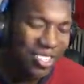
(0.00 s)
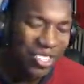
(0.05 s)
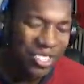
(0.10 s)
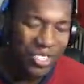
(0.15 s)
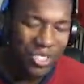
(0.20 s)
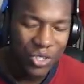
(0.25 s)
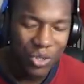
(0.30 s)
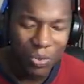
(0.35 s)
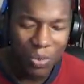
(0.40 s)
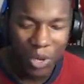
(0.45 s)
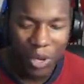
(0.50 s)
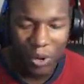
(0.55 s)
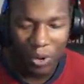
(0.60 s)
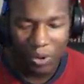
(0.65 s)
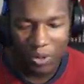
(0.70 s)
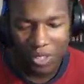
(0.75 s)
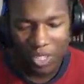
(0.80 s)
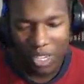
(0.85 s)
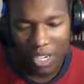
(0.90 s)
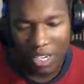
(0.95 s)
is the
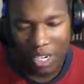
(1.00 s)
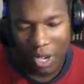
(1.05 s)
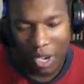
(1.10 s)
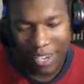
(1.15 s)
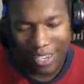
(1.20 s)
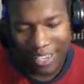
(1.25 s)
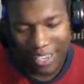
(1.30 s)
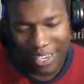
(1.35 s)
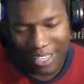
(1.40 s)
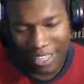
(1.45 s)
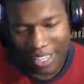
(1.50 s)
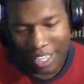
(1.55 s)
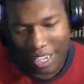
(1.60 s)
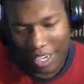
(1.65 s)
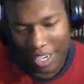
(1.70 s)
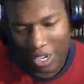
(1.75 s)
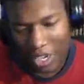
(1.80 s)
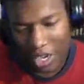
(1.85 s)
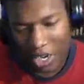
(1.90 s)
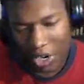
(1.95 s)
superhero thing. Now I can't
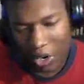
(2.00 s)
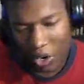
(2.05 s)
lie.